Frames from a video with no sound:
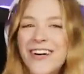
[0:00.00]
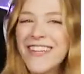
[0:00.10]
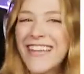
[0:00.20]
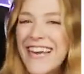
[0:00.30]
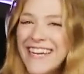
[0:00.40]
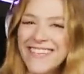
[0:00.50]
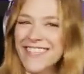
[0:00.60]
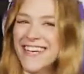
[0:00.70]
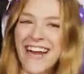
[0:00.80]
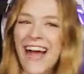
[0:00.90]
old
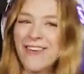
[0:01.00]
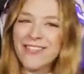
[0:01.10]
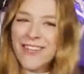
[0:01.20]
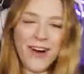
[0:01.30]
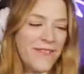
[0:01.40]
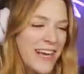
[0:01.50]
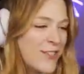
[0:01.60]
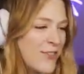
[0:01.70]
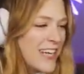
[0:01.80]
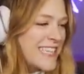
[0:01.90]
ladies are gonna have so
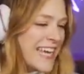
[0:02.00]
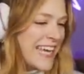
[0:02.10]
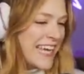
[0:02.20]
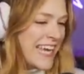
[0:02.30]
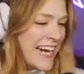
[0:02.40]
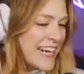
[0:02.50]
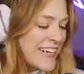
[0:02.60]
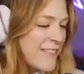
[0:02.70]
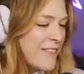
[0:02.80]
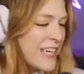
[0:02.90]
much fun taking
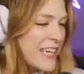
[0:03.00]
care of